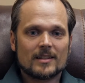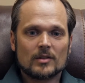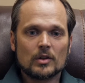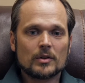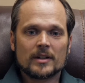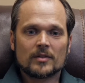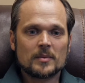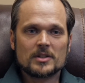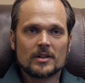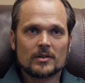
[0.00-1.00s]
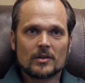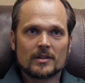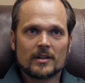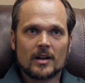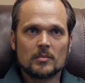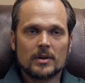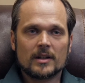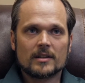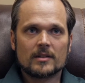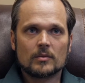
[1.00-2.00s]
learning from each other all the time,
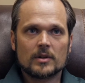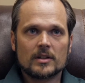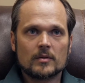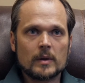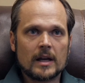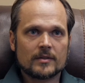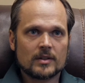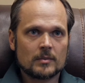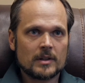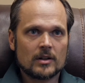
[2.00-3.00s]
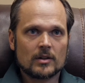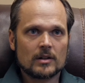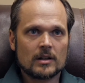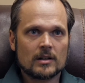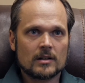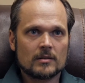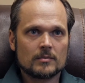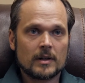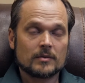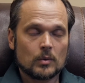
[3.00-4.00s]
but we have some that are
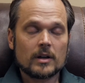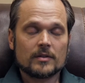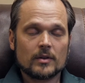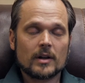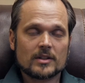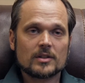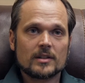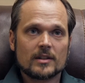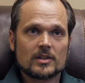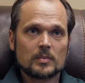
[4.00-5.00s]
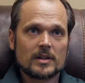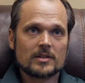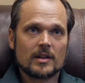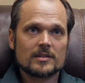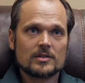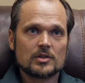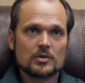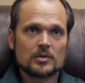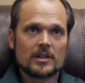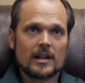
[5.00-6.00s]
we have quite a few actually that are specialized in
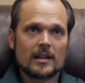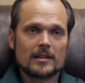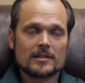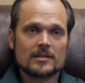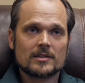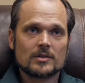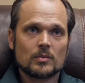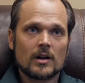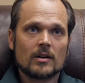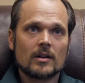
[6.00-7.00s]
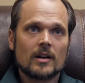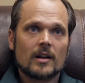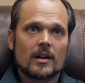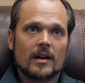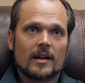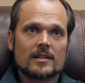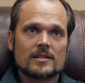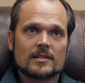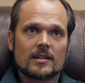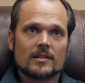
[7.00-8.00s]
children and adolescents as well
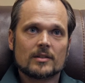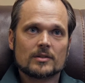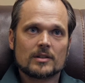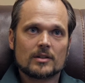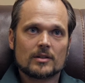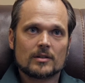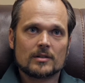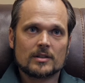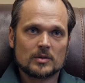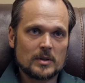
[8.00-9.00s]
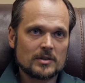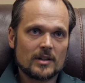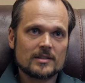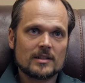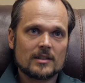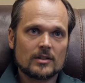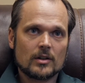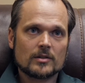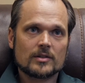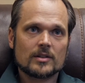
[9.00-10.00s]
as those that are just specializing in
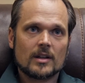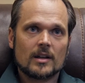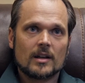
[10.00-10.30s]
adults.